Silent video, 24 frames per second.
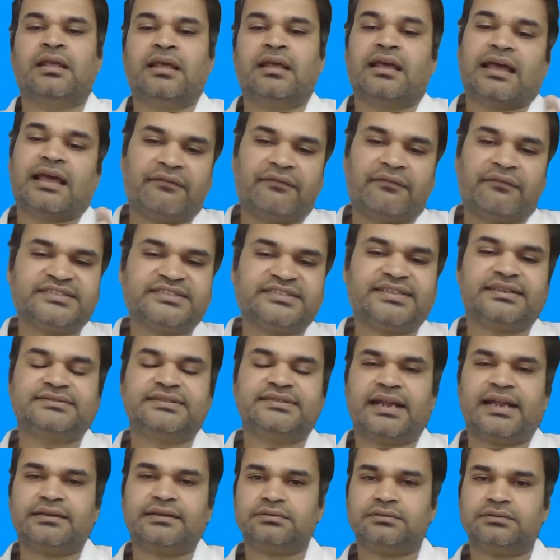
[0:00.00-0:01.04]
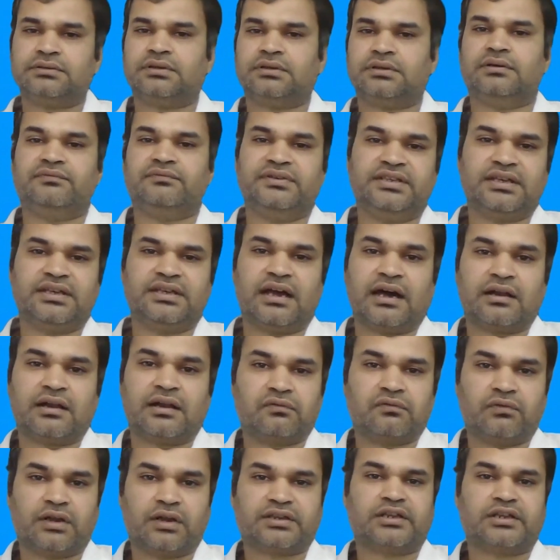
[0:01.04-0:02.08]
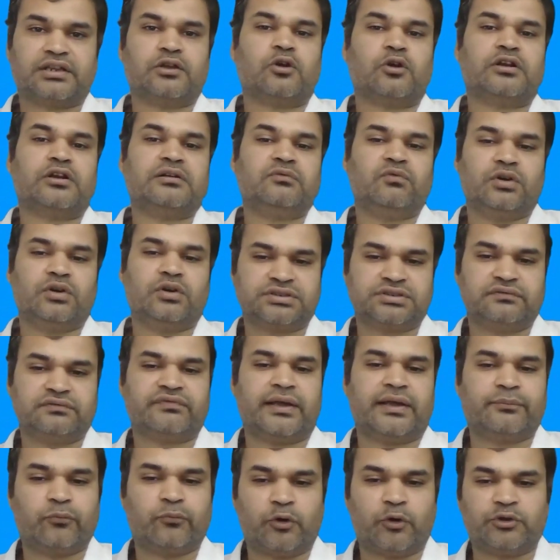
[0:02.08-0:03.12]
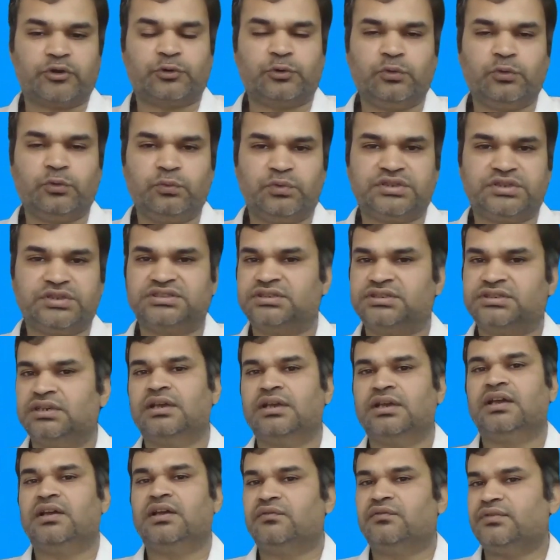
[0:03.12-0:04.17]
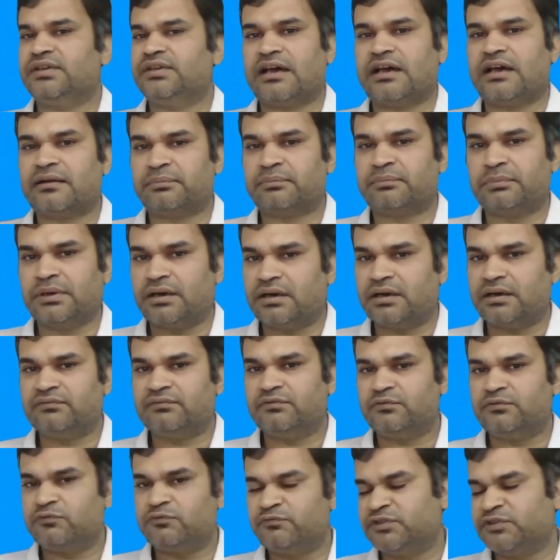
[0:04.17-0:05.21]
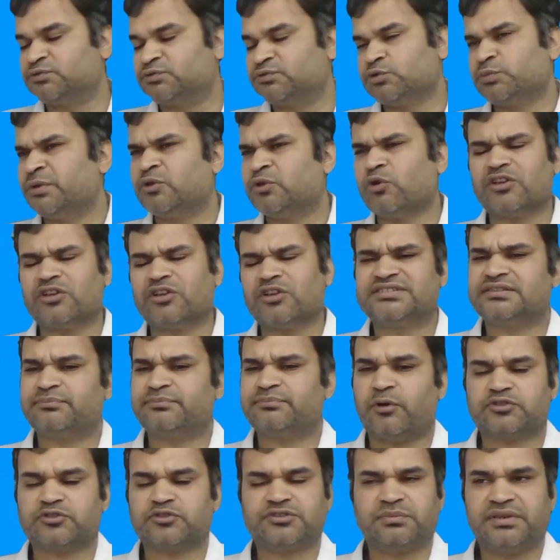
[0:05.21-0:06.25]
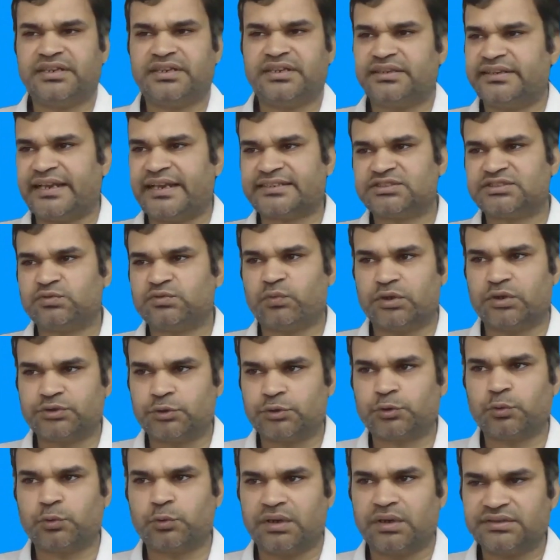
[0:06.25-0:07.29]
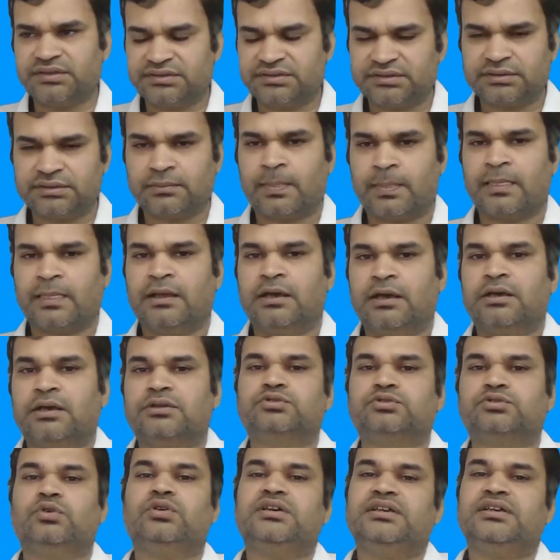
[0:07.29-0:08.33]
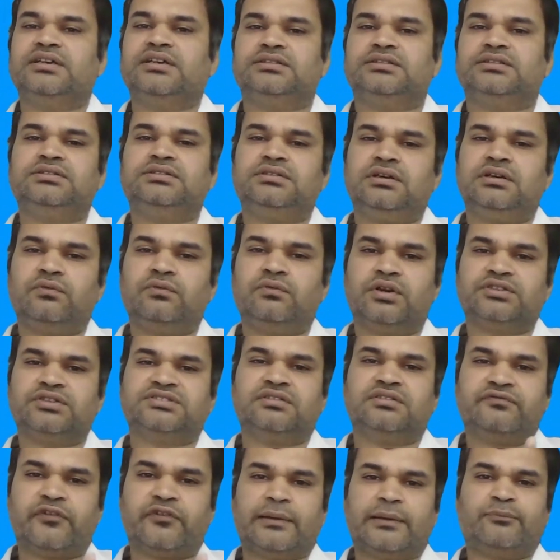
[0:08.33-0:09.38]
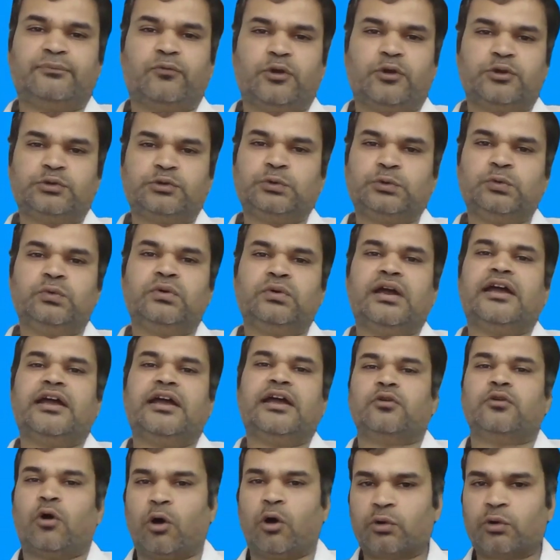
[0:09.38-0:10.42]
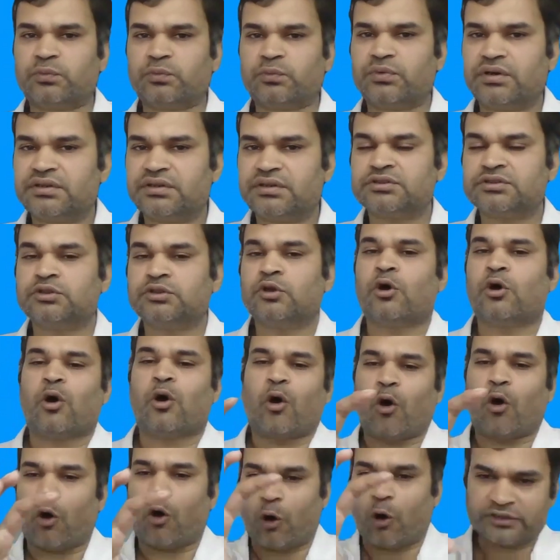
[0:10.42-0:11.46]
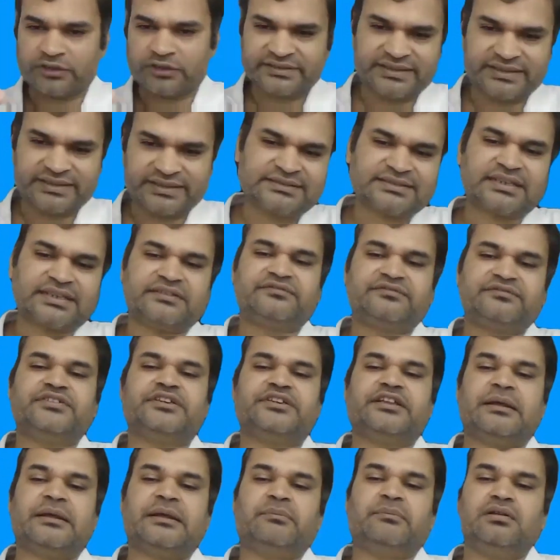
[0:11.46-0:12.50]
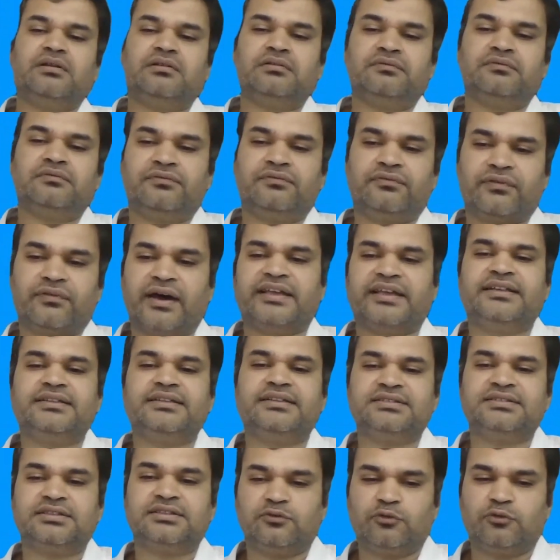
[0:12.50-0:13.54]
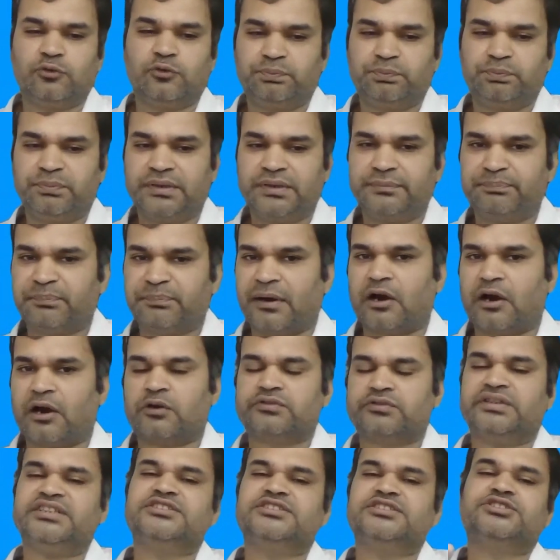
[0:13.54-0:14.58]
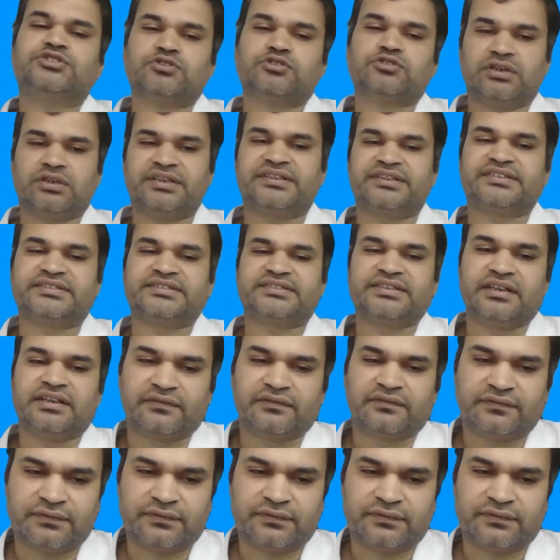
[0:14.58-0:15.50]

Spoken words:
Having said that, we are working on version 5.2, which will be launching possibly in next 1 to 2 months. So in the version 5.2 and onwards, all these configurable files would be part of the installer itself.